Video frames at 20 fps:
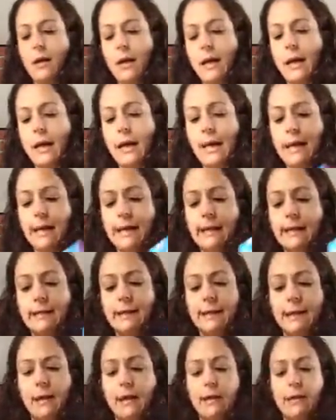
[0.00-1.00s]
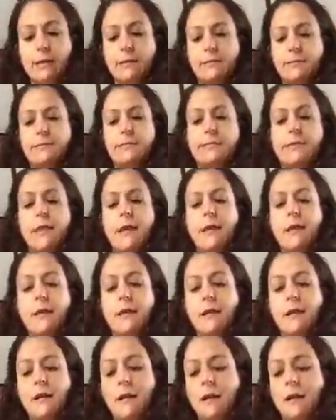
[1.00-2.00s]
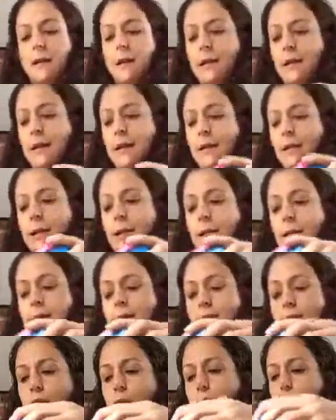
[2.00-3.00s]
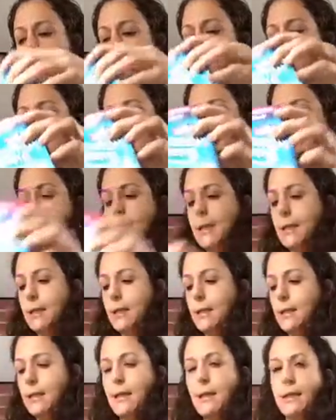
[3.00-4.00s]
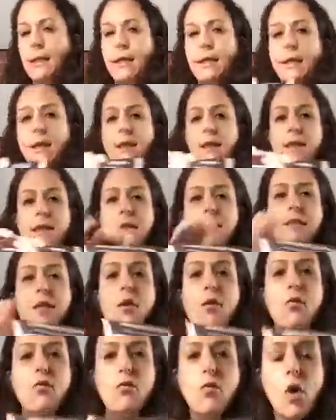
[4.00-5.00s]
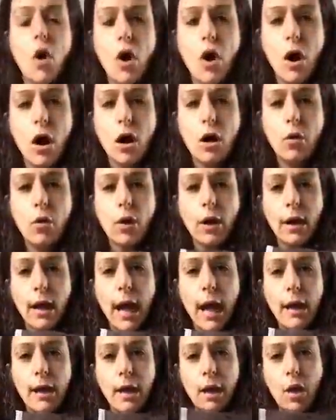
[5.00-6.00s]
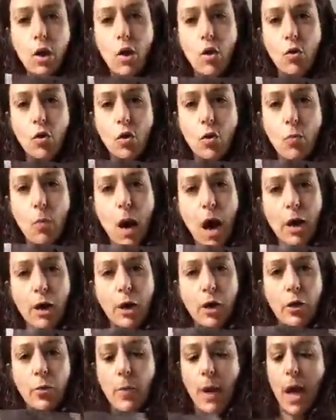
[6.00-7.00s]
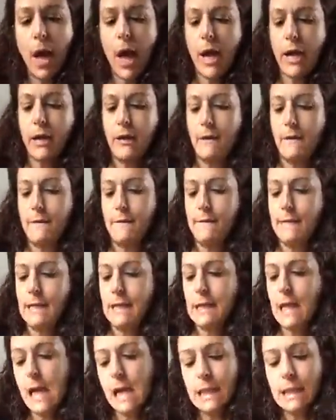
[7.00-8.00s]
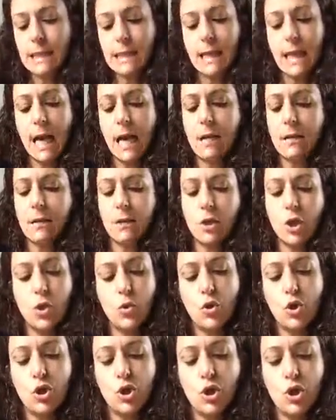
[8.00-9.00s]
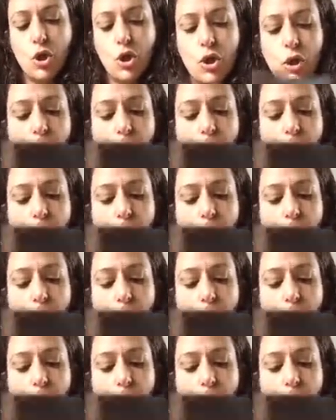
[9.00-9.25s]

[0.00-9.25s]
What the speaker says: And then I use this raw organic cocoa powder by Navitas. It has no sugar.